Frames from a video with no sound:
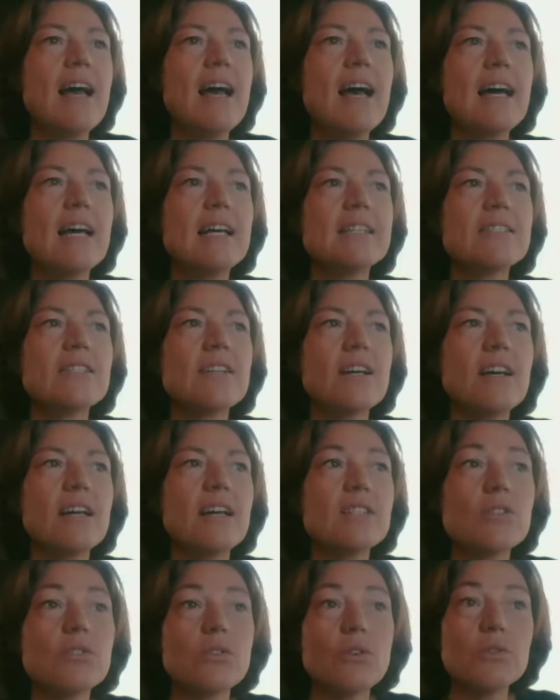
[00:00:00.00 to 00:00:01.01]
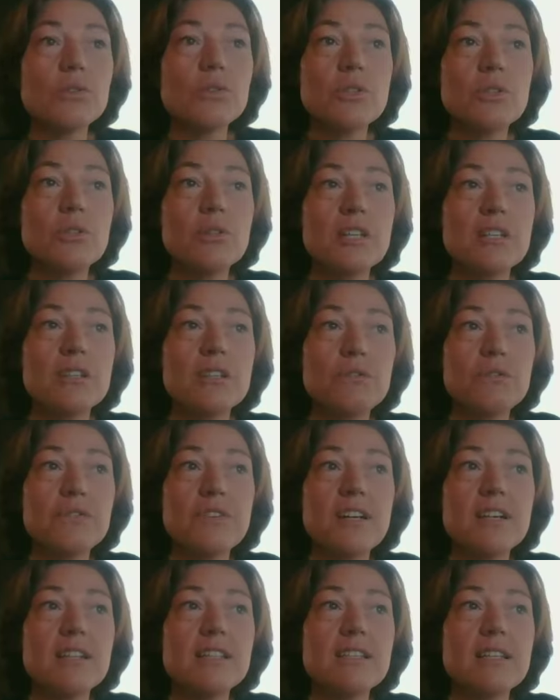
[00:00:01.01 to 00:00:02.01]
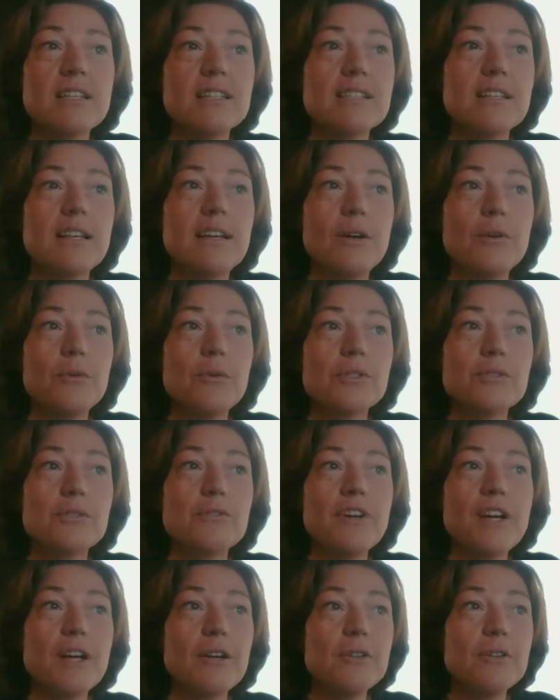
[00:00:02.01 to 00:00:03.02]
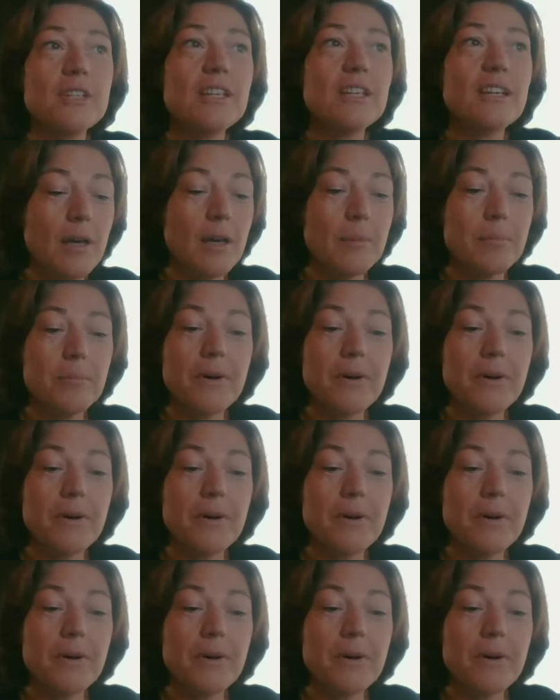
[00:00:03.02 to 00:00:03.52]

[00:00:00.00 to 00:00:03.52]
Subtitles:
And it's also an advice that was very